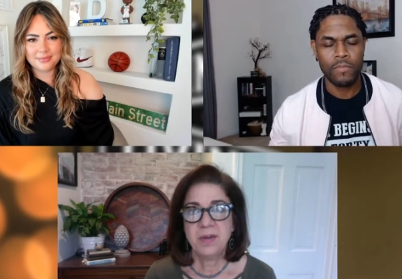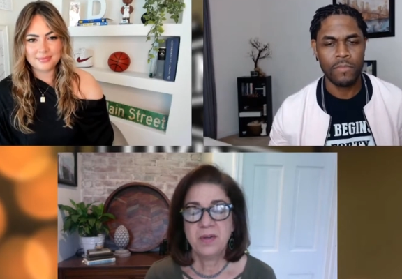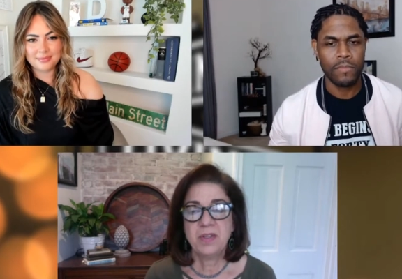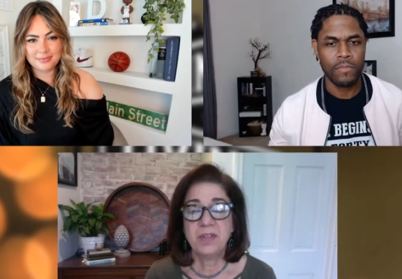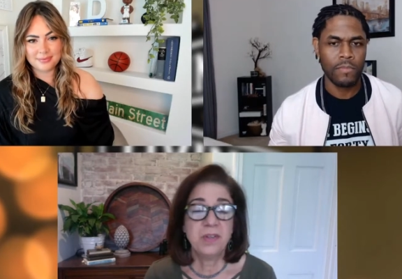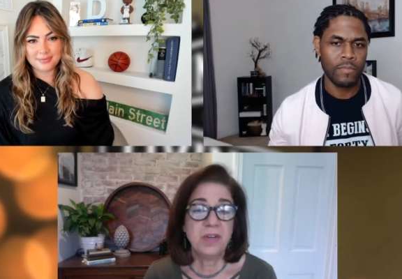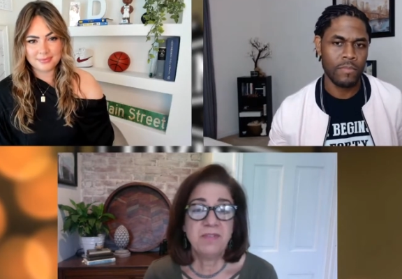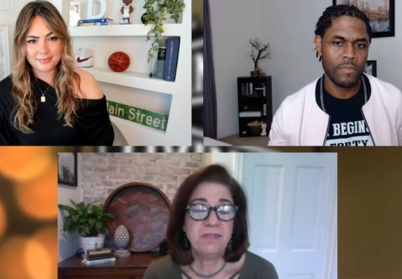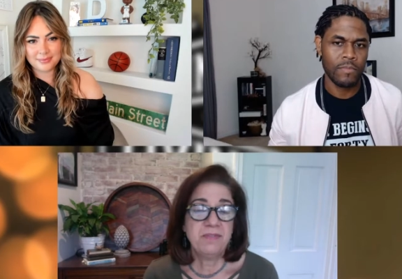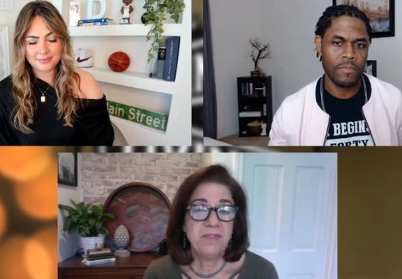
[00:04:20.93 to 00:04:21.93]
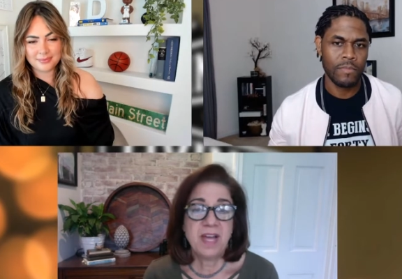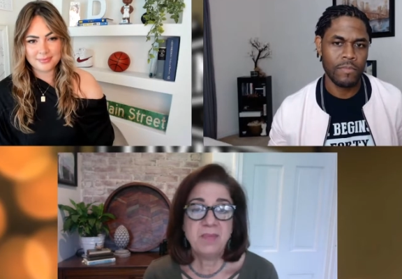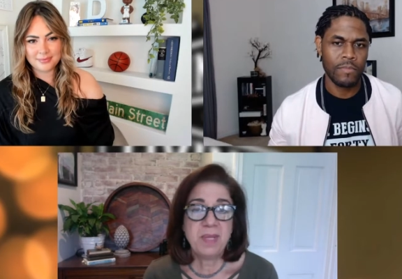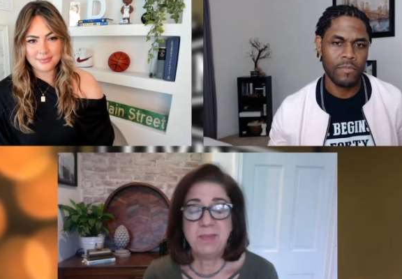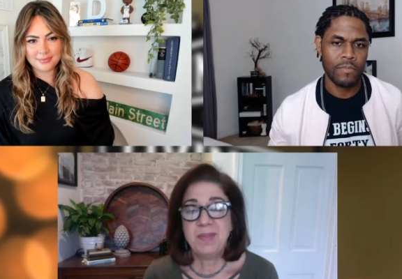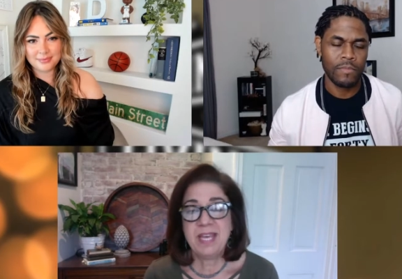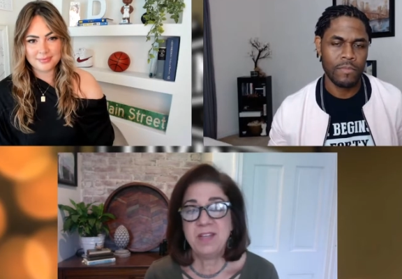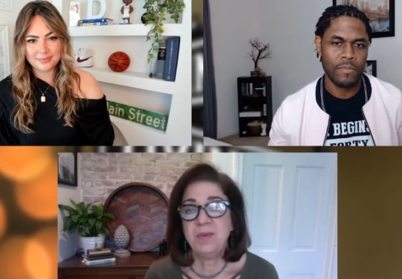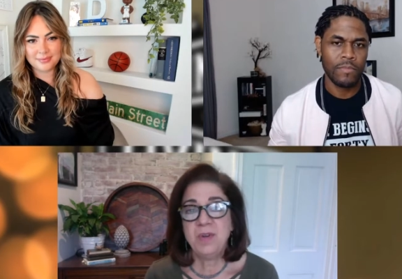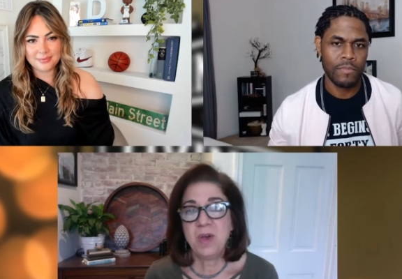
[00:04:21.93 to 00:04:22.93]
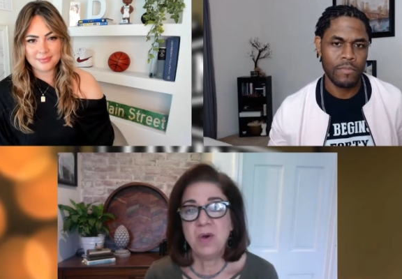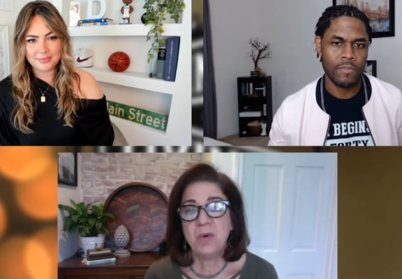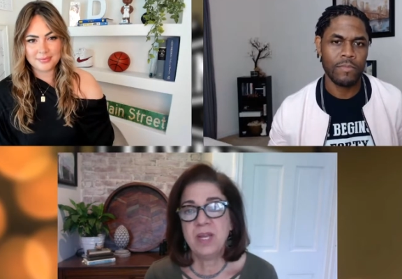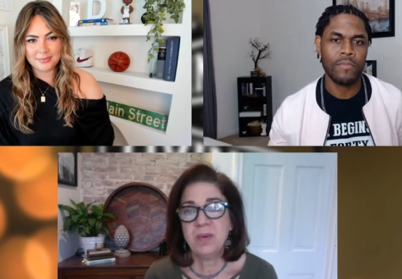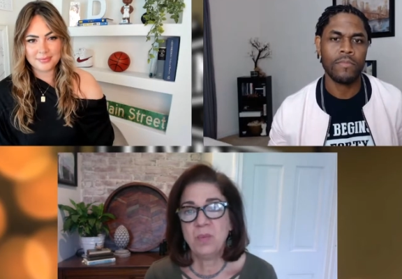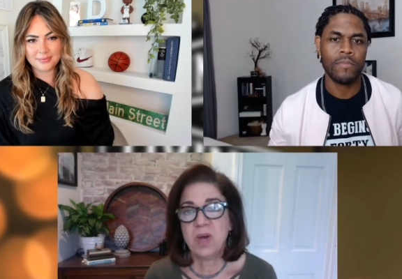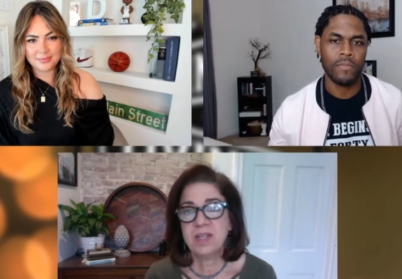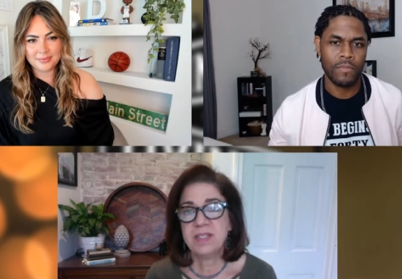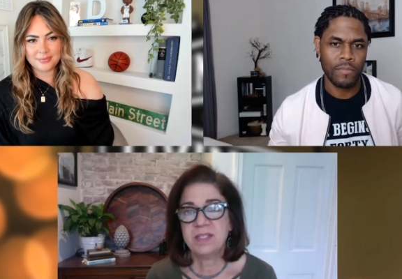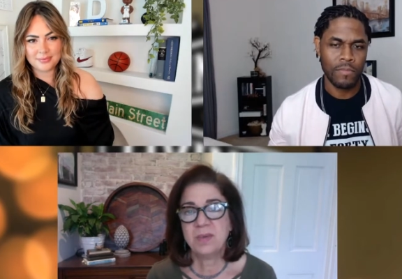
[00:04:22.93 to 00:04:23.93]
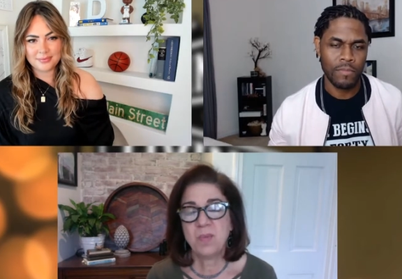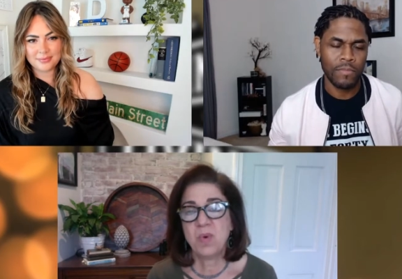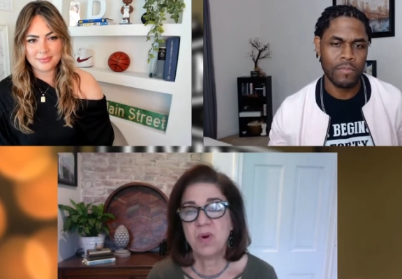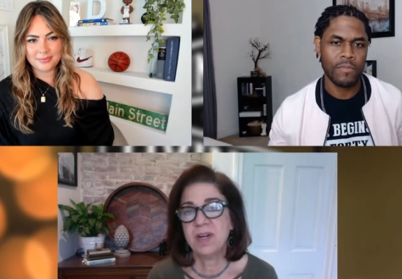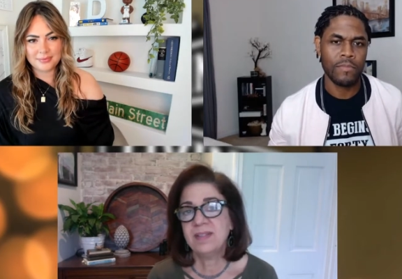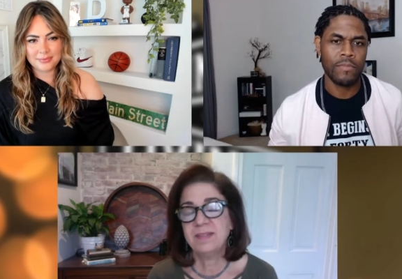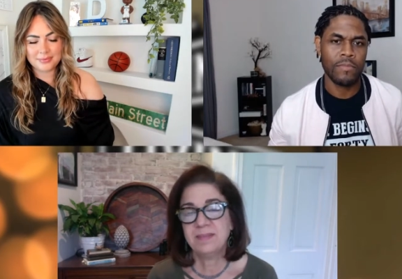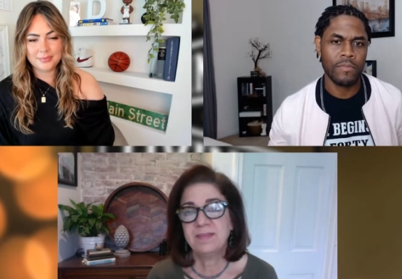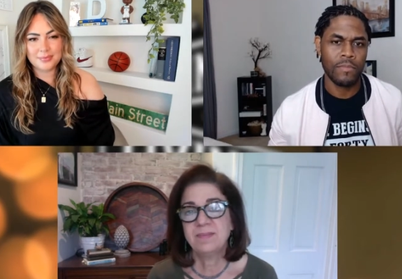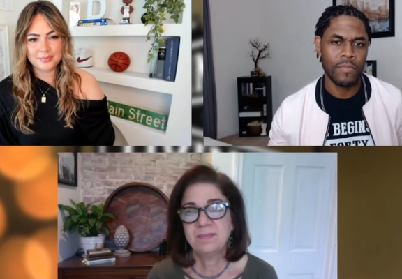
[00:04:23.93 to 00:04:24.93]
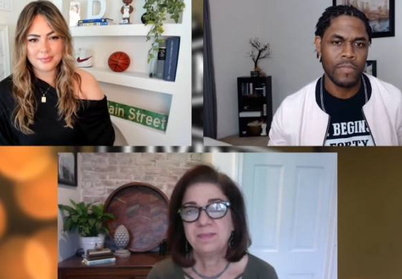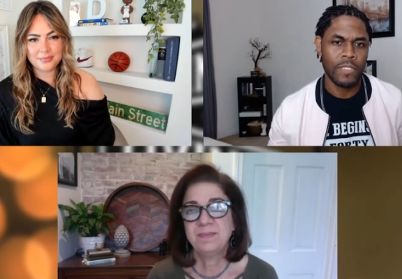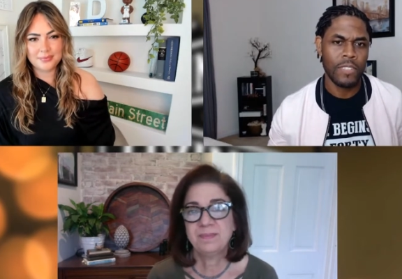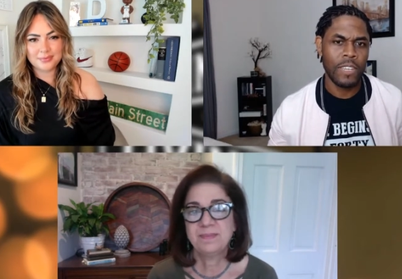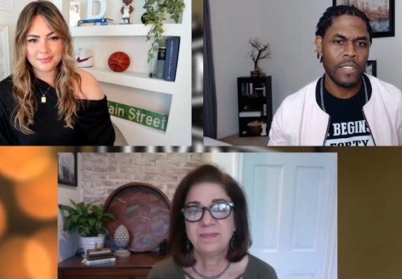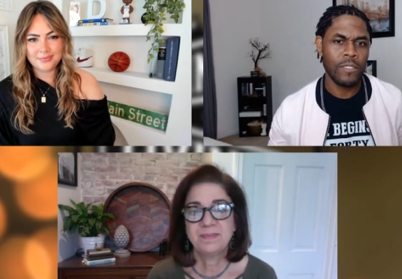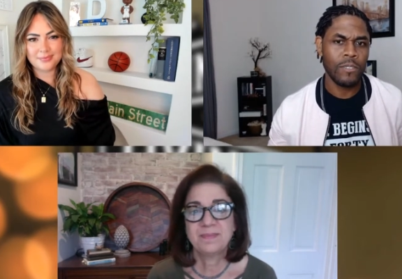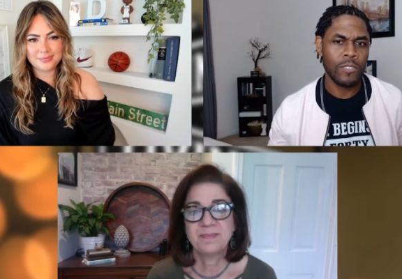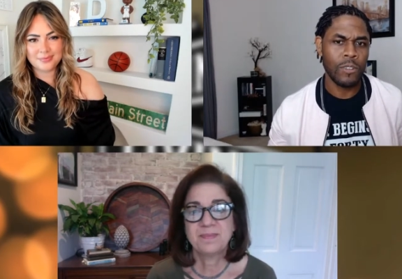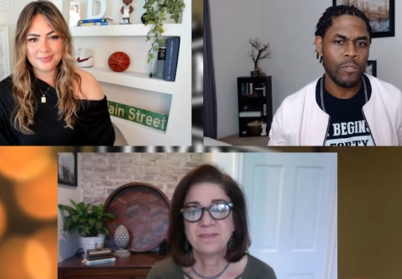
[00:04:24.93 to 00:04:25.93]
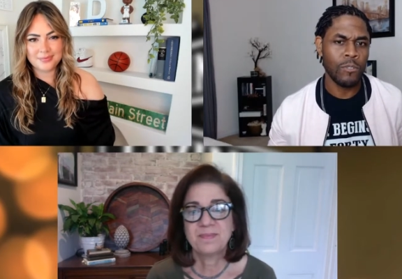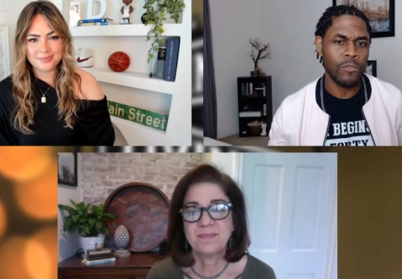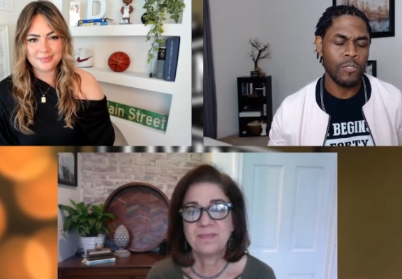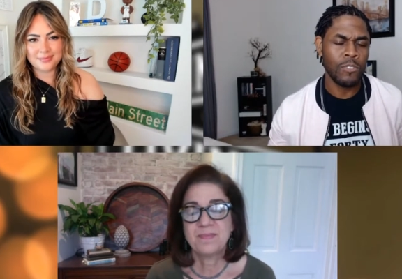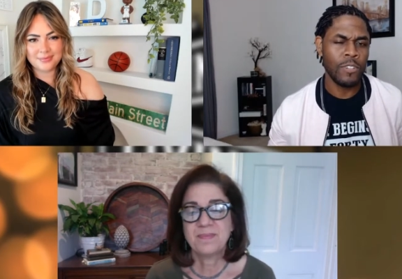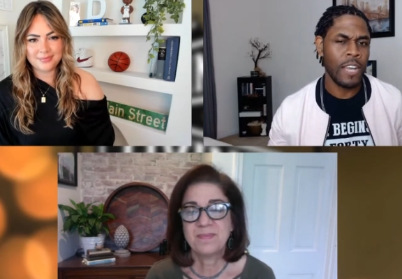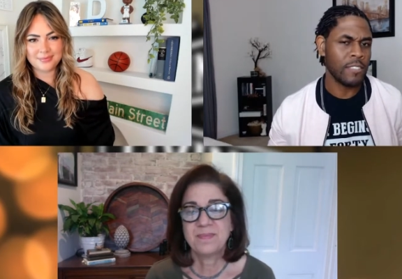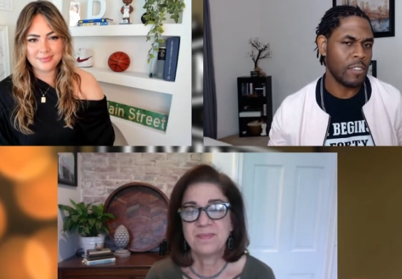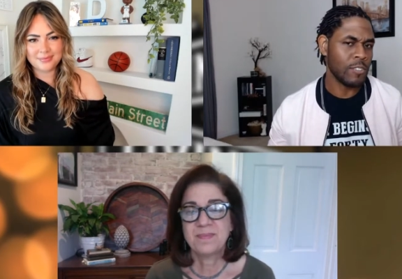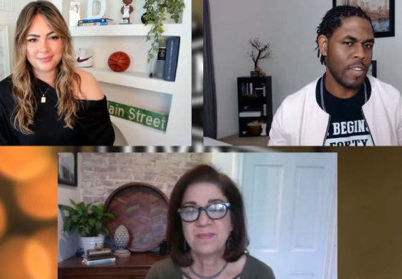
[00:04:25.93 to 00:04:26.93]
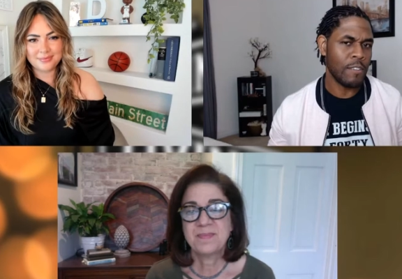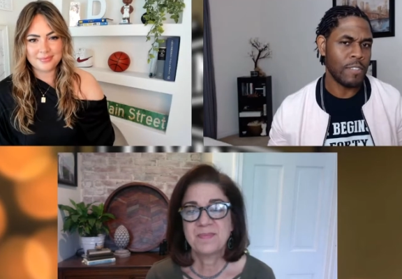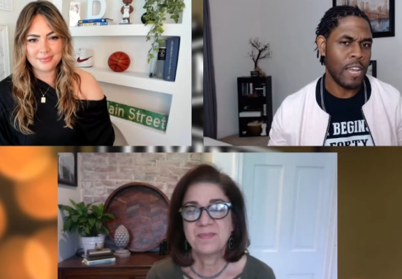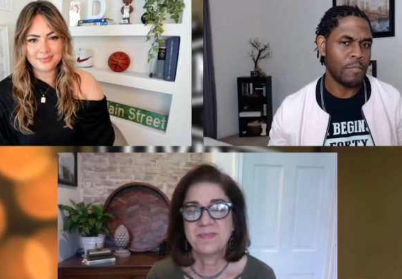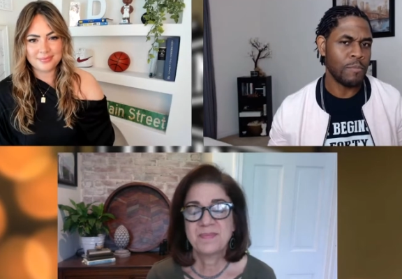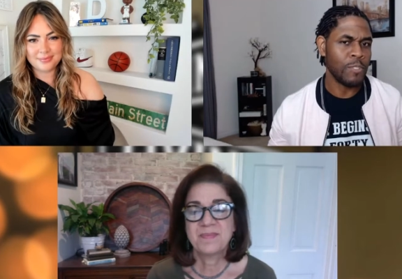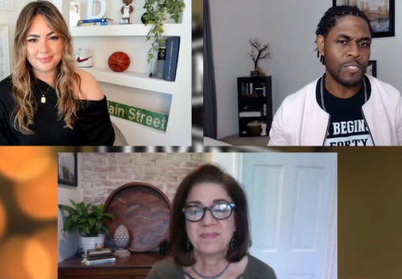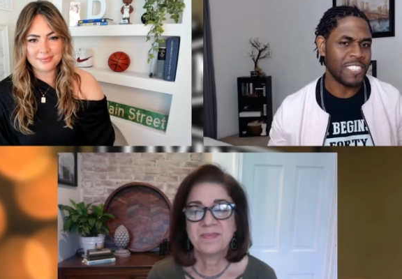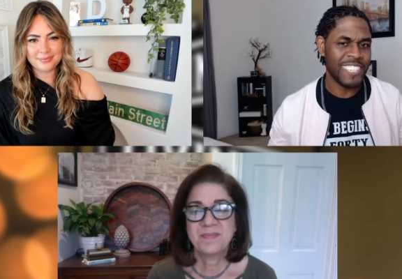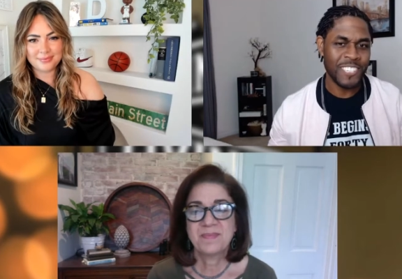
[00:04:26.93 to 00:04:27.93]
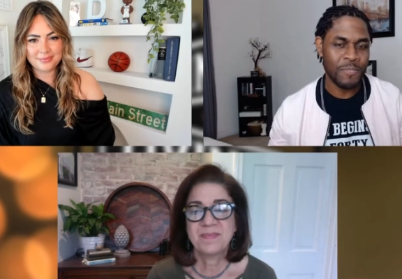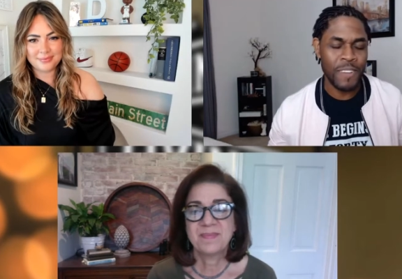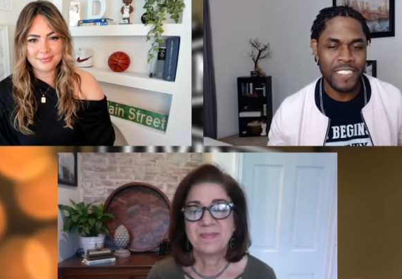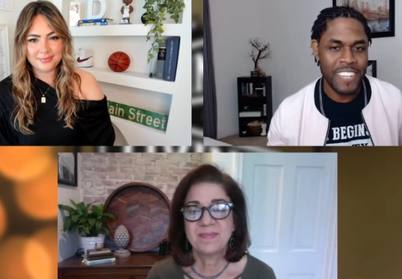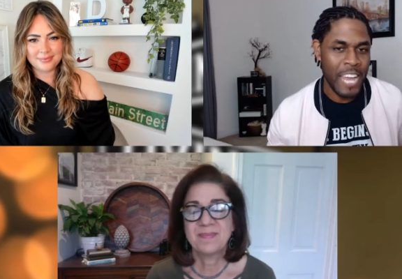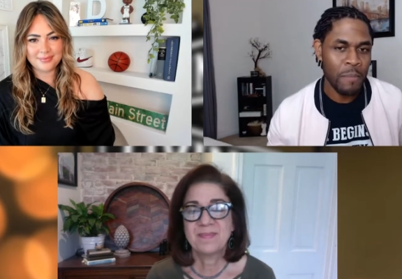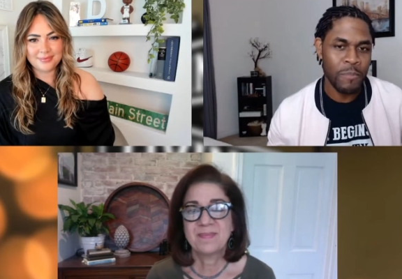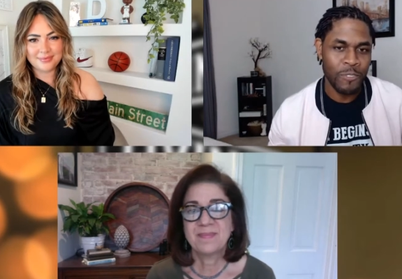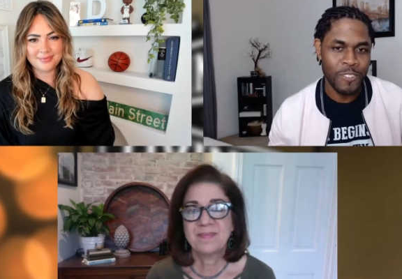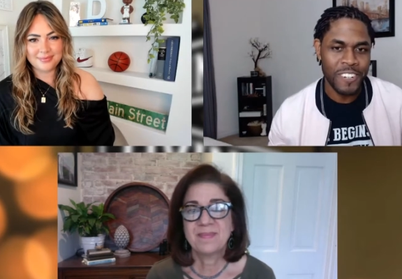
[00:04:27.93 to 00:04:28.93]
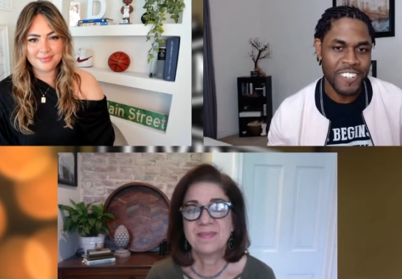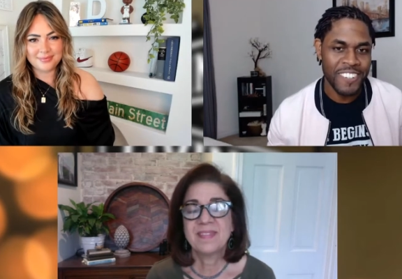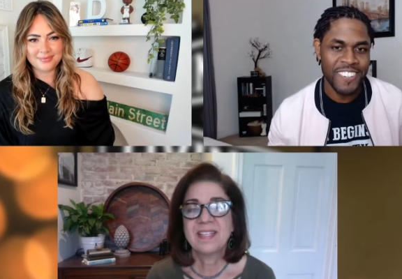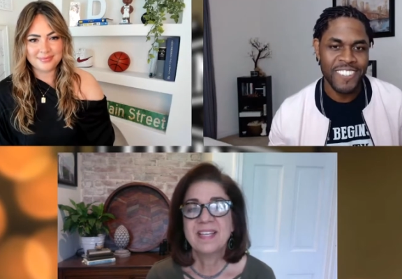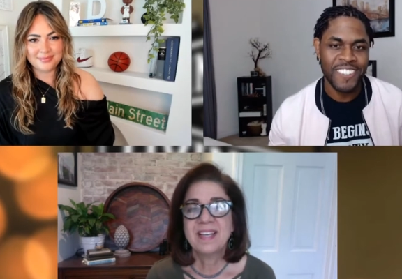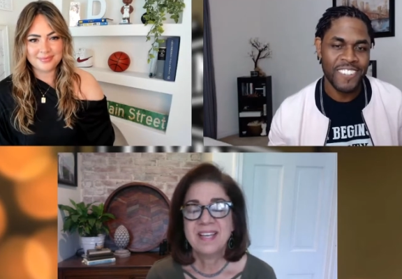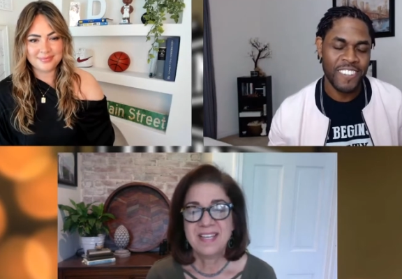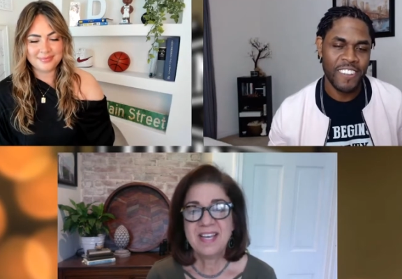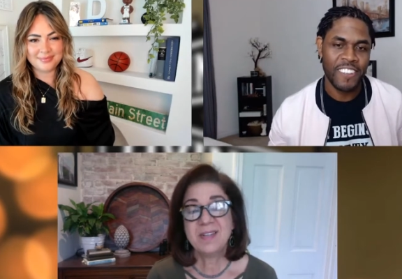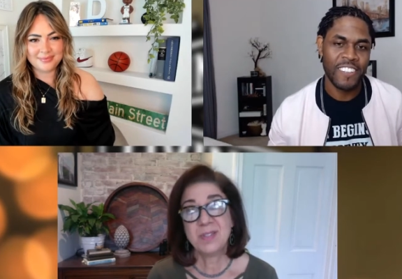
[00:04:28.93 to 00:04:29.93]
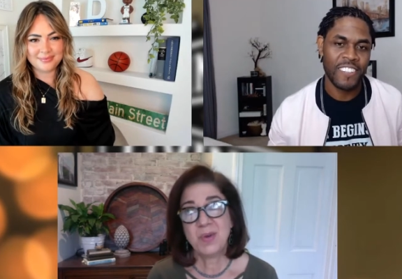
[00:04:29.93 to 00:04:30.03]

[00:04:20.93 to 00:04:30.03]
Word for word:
Speaker 1: you're you're going to find people that you know and want to support.
Speaker 2: Yeah. So you guys also have live music. Tell us about that atmosphere.
Speaker 1: Yeah,